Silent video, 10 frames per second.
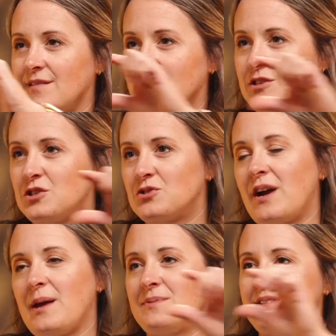
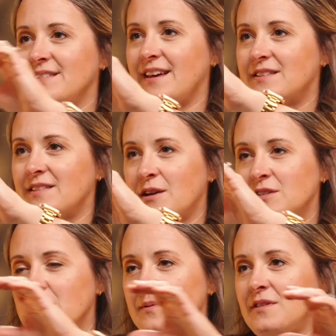stripes, like
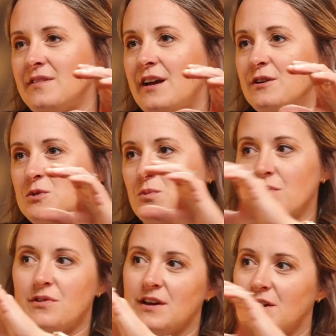some of the layers were
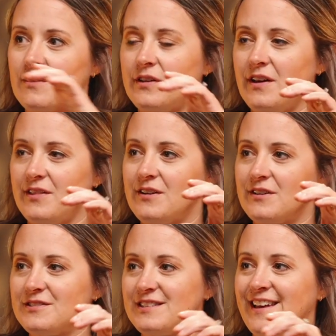thicker than
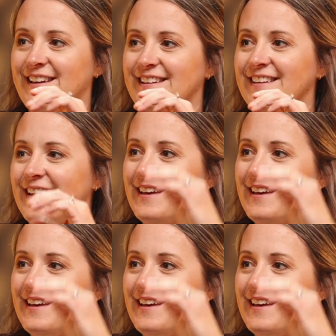others, and